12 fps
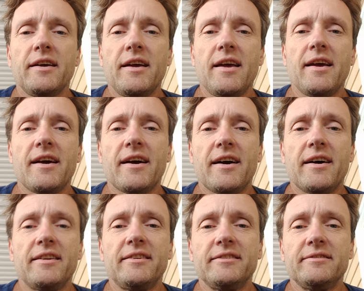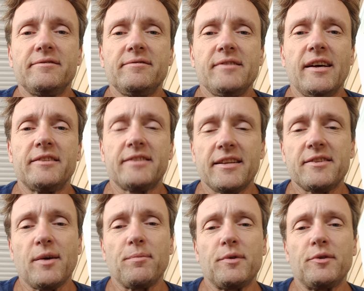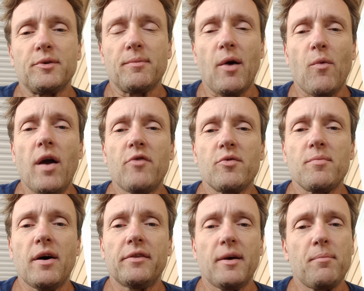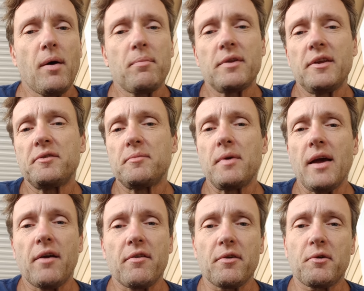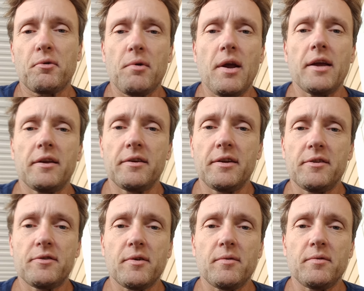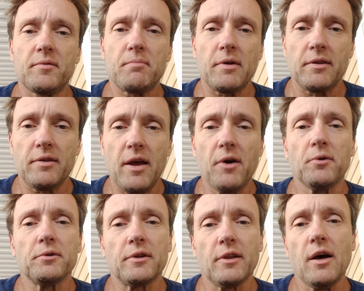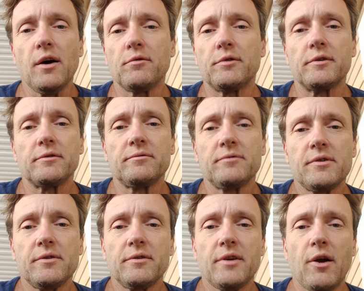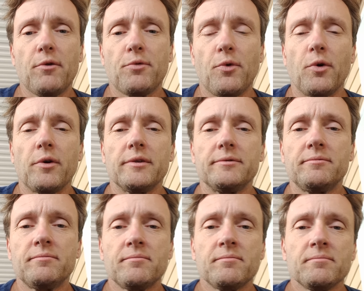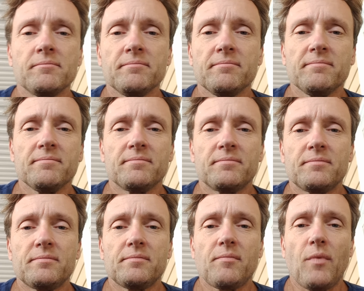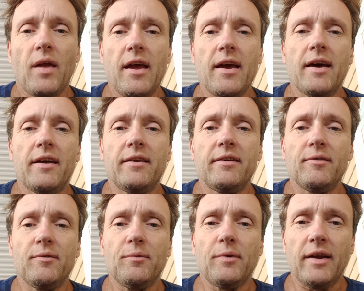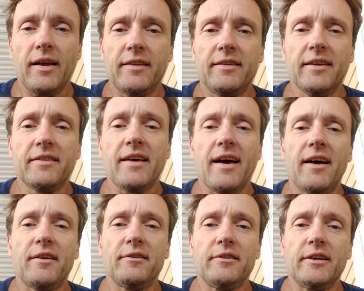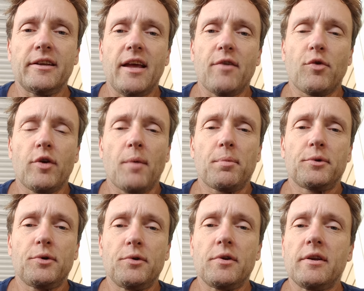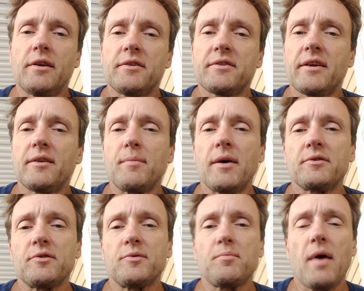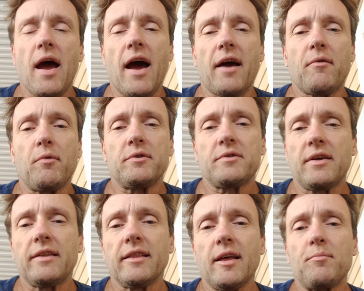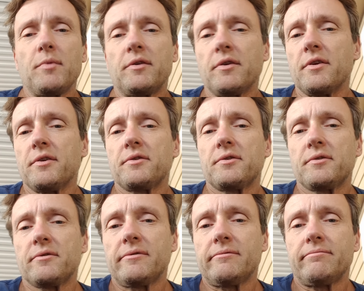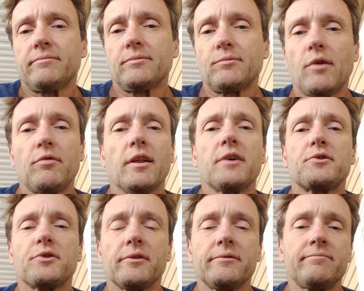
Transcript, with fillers: and had said something to my wife about that puppy needs to be out of the crate needs to be held and loved and cared for and and when I did that it gave her an opportunity to send a message back which then led me to this revelation